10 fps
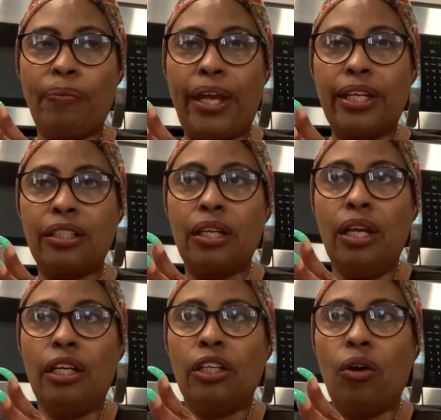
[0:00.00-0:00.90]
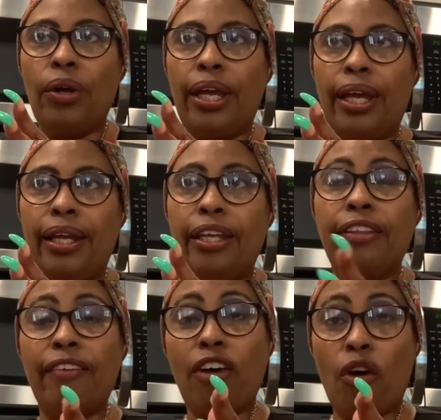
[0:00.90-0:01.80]
They can go ahead and
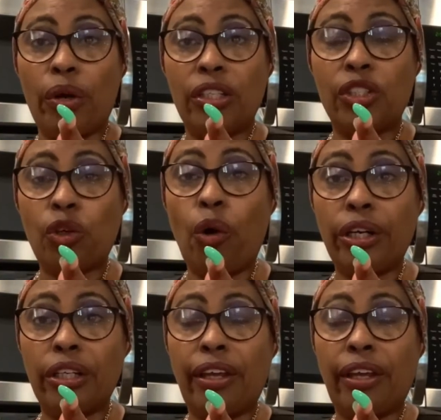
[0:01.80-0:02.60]
they've already started.